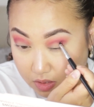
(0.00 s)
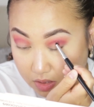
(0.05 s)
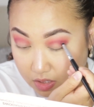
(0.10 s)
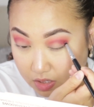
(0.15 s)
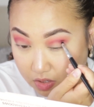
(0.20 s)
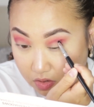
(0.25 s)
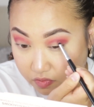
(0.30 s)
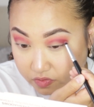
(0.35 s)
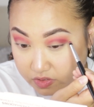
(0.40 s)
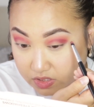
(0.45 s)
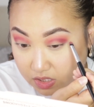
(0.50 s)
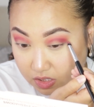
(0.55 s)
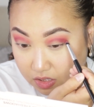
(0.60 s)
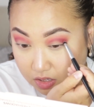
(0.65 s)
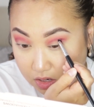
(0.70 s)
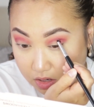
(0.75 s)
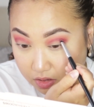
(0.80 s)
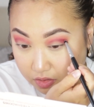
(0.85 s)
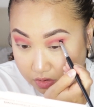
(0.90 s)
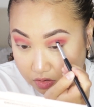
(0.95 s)
And then obviously
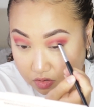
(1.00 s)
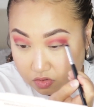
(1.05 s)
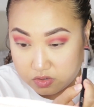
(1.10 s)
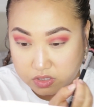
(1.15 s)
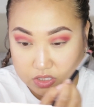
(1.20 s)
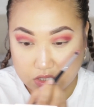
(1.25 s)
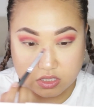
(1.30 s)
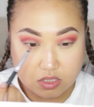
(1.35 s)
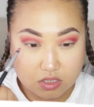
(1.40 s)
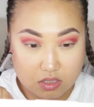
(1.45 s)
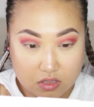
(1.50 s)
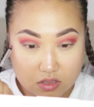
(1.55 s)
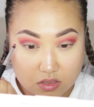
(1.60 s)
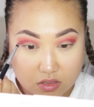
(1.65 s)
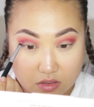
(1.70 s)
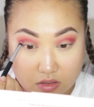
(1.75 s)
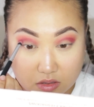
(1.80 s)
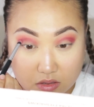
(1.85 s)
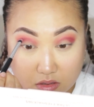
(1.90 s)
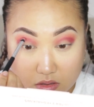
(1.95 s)
cut the crease.
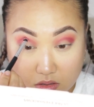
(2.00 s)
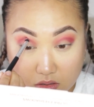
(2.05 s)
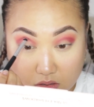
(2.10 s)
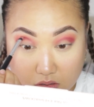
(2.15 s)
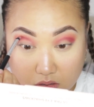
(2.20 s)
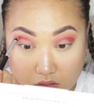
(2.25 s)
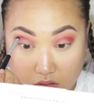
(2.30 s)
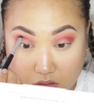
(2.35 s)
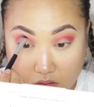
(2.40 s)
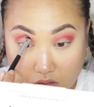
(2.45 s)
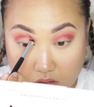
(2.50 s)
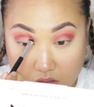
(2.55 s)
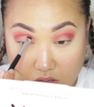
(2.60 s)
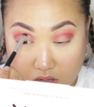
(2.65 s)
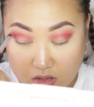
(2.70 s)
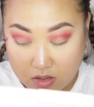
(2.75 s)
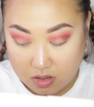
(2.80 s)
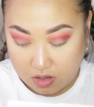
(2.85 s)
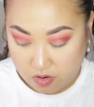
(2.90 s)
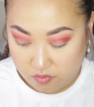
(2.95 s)

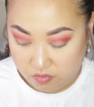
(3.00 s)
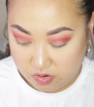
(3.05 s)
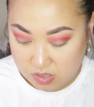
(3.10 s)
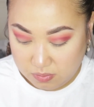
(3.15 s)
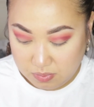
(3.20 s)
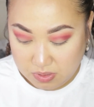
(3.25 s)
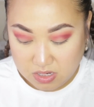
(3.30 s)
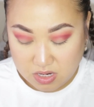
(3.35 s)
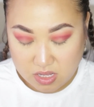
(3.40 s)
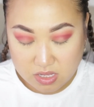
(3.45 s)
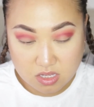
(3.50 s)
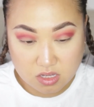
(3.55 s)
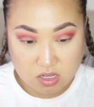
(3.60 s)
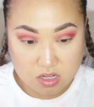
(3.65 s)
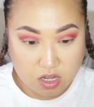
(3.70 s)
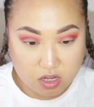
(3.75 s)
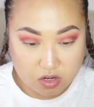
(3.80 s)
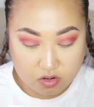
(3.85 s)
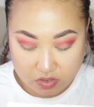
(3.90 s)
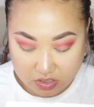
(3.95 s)
I've really been liking
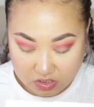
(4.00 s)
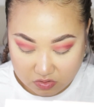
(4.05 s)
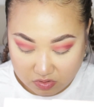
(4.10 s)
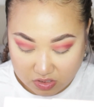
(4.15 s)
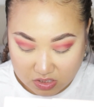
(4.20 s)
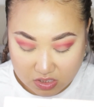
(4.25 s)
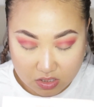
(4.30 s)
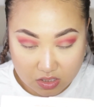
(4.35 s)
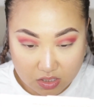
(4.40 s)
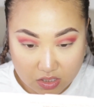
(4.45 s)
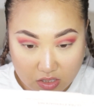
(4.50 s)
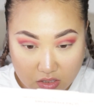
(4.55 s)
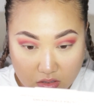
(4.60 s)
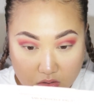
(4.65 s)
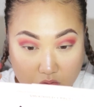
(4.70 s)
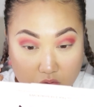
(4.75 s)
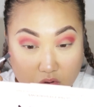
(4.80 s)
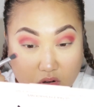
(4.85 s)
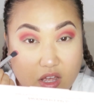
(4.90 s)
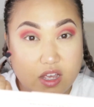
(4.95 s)
cut crease recently.
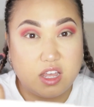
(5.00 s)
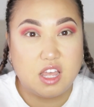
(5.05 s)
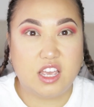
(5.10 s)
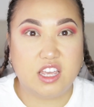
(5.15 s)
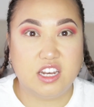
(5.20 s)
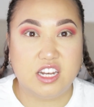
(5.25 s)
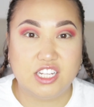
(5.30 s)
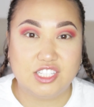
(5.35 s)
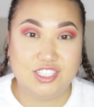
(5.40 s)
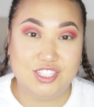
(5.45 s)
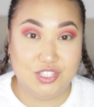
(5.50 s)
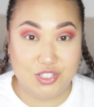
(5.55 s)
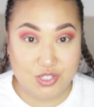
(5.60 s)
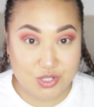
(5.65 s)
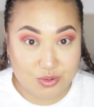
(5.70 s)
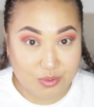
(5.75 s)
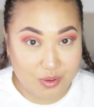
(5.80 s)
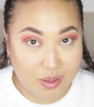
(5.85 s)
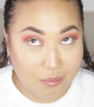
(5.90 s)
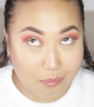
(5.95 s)
Not like I can actually
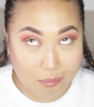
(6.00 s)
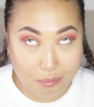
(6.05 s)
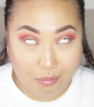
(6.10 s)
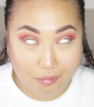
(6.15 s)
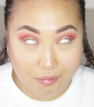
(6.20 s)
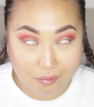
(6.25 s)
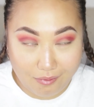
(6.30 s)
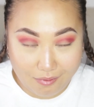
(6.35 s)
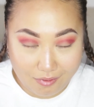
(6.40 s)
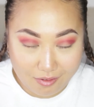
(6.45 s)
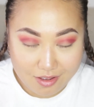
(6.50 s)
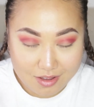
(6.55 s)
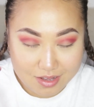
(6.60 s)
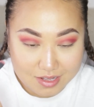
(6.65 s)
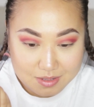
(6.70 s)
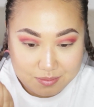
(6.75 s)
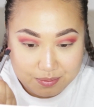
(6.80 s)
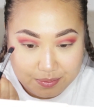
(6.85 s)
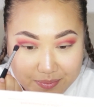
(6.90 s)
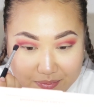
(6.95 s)
do it, but
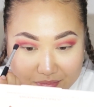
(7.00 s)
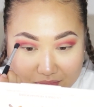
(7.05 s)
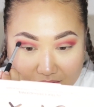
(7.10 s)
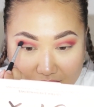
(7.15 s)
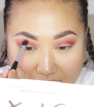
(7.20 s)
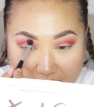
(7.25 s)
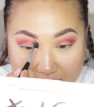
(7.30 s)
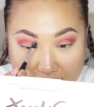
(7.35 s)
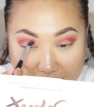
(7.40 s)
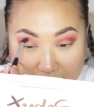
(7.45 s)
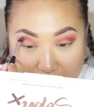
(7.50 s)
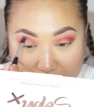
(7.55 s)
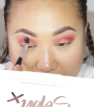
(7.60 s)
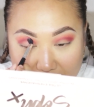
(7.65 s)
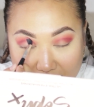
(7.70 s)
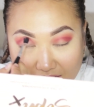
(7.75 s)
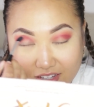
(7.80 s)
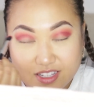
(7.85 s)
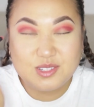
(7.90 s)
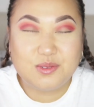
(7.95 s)

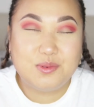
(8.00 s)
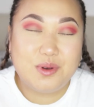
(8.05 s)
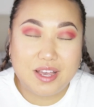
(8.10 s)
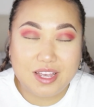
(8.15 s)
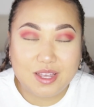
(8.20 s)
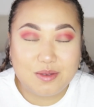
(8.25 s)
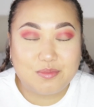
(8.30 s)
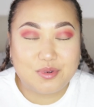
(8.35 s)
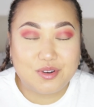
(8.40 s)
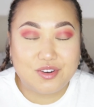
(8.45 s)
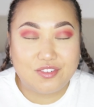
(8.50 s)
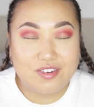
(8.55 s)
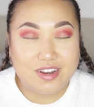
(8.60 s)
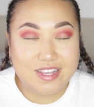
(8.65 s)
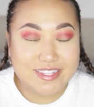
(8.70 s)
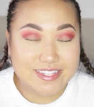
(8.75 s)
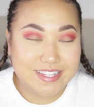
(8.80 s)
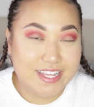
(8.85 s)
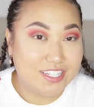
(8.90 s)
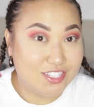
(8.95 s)
it's a work in progress,
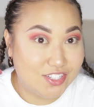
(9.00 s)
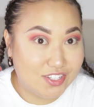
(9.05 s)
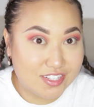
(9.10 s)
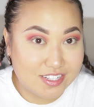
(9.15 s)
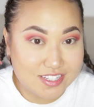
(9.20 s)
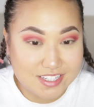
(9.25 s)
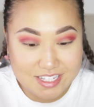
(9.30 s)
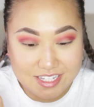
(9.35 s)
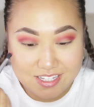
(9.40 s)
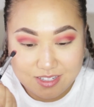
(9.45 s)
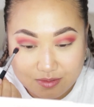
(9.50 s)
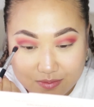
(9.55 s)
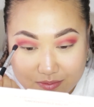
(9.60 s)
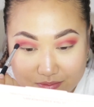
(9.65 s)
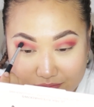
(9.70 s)
as you can see.